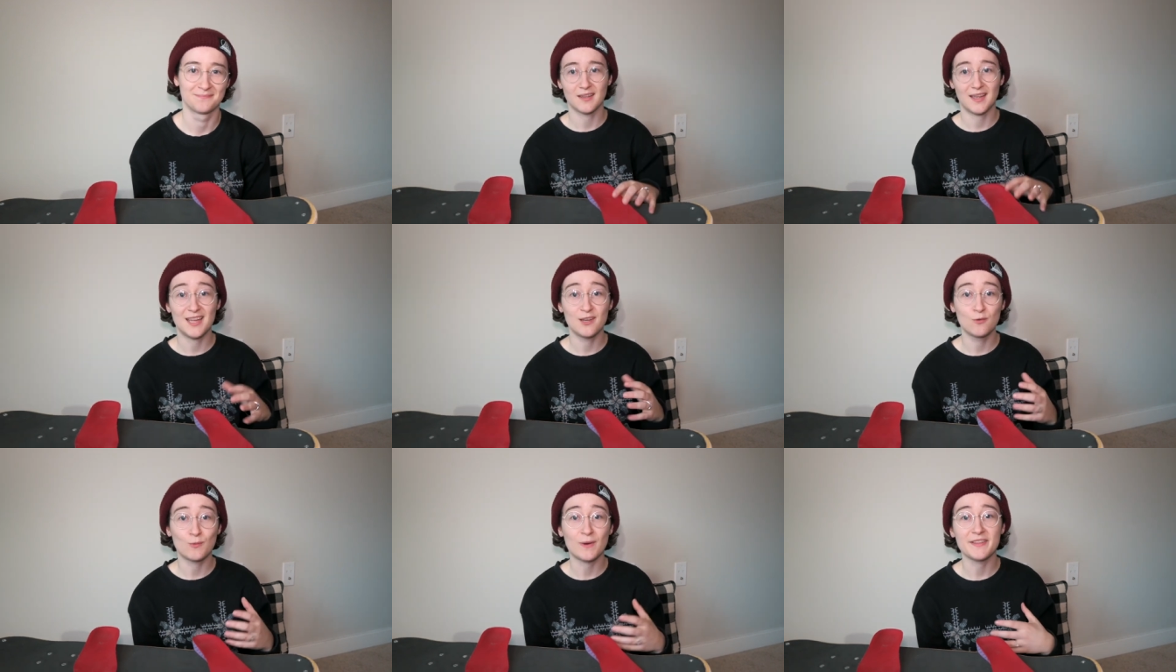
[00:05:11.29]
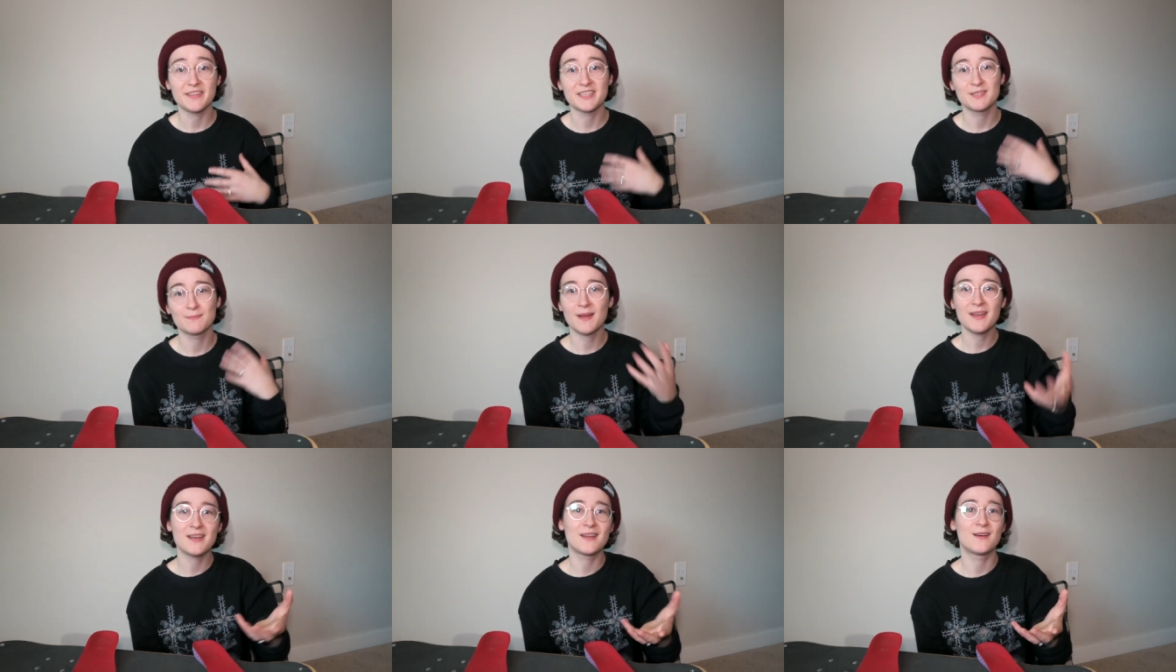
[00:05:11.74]
And while
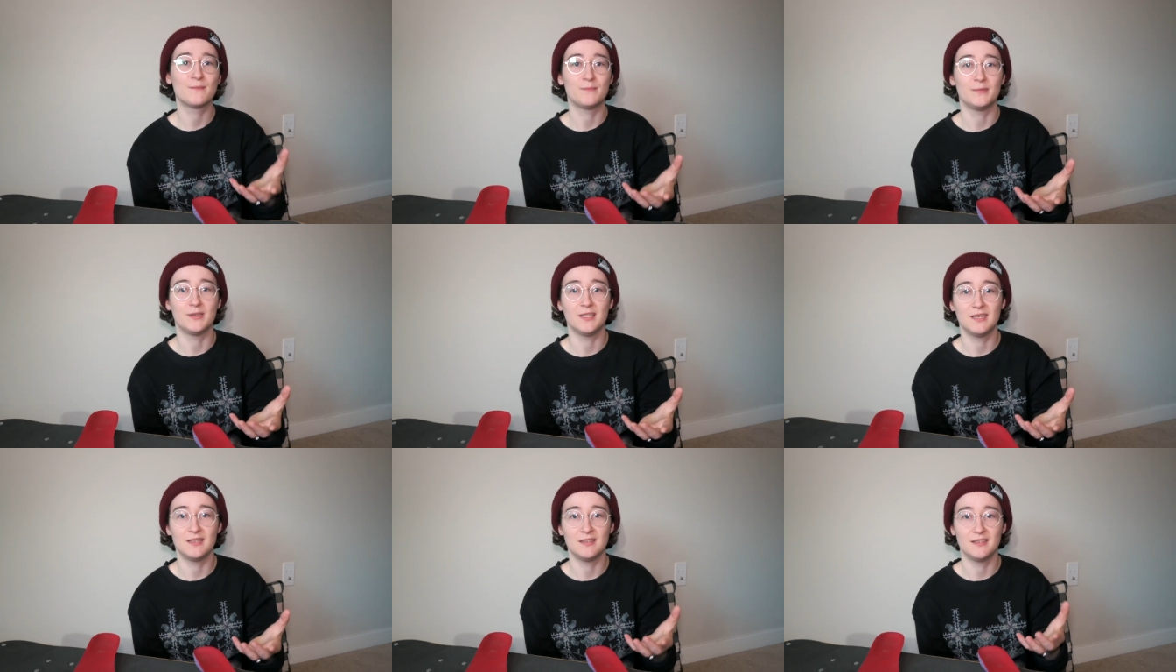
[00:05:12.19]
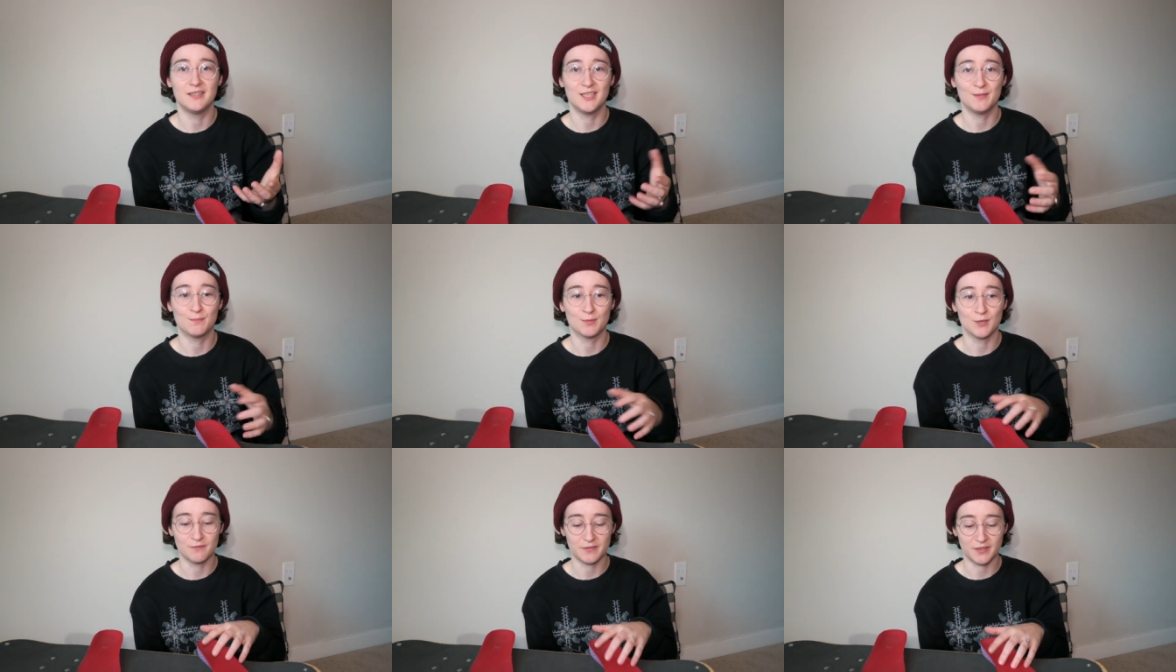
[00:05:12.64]
this might not be the
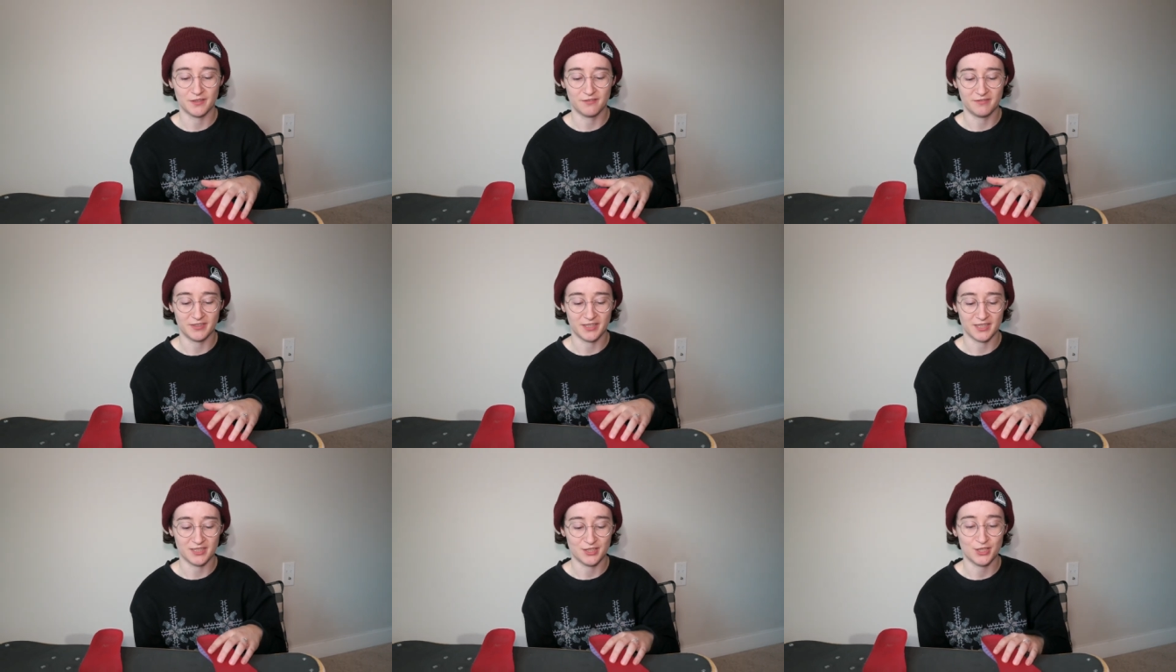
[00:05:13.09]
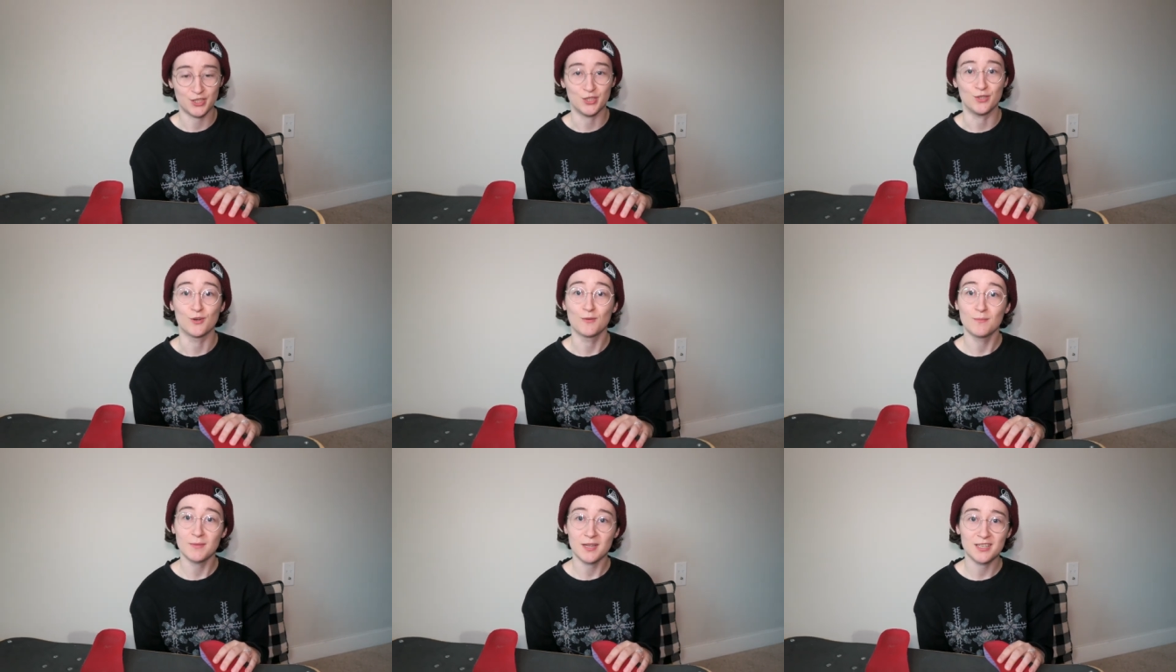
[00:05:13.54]
perfect fix to
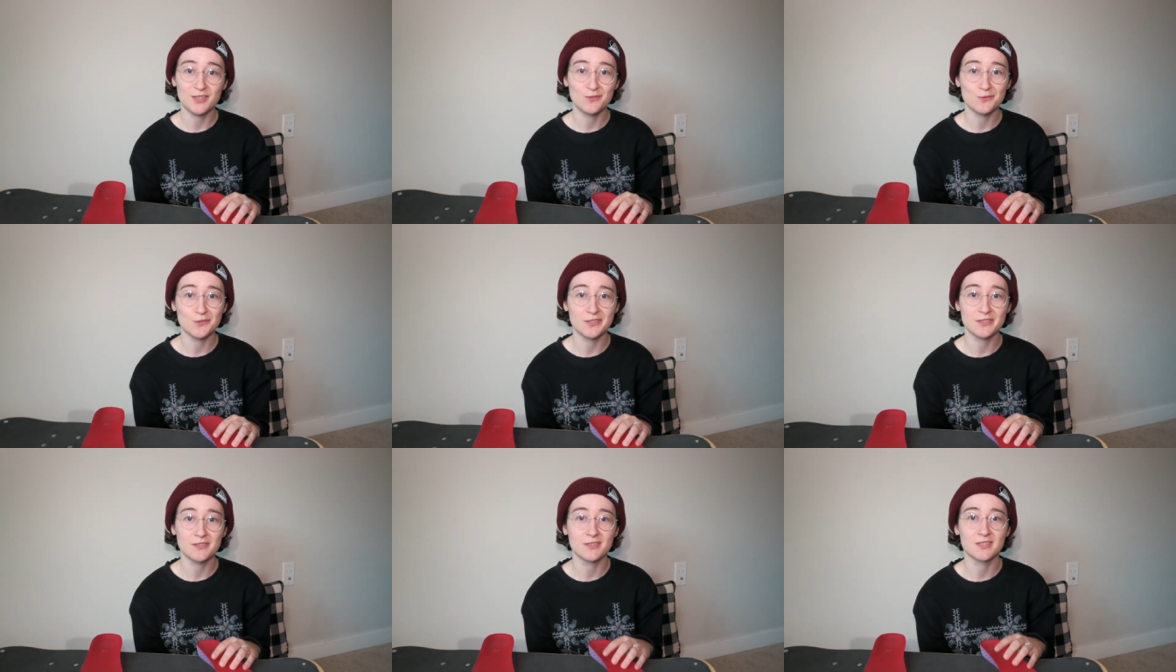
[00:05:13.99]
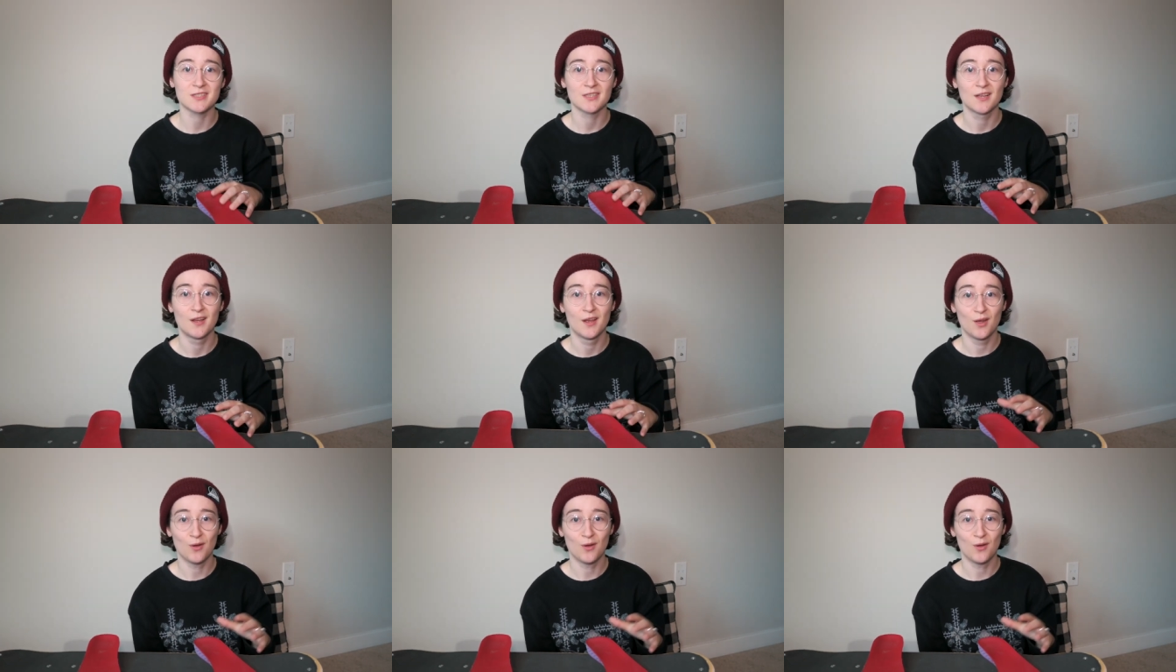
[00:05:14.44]
your manuals